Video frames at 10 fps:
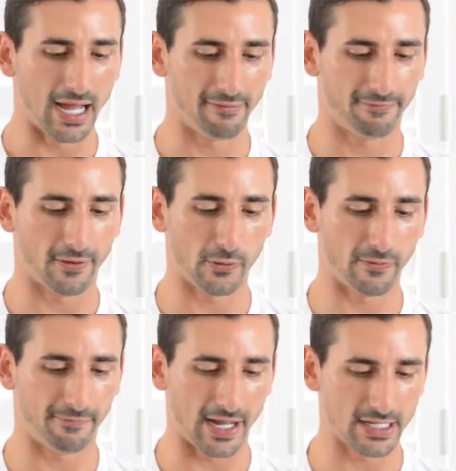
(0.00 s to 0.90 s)

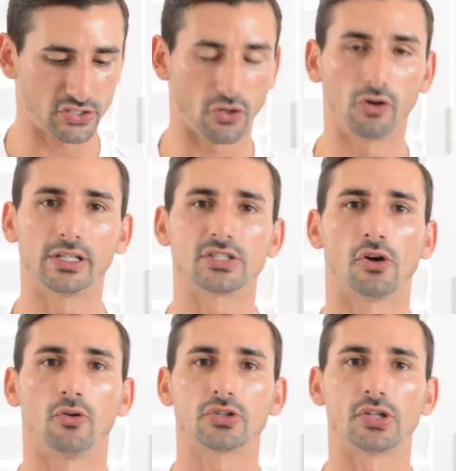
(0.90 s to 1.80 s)
Fast Song is
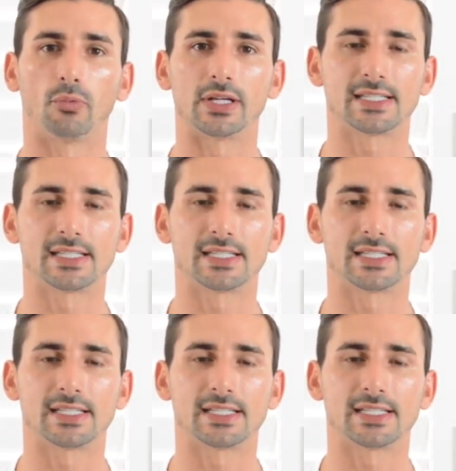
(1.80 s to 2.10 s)
the horse that we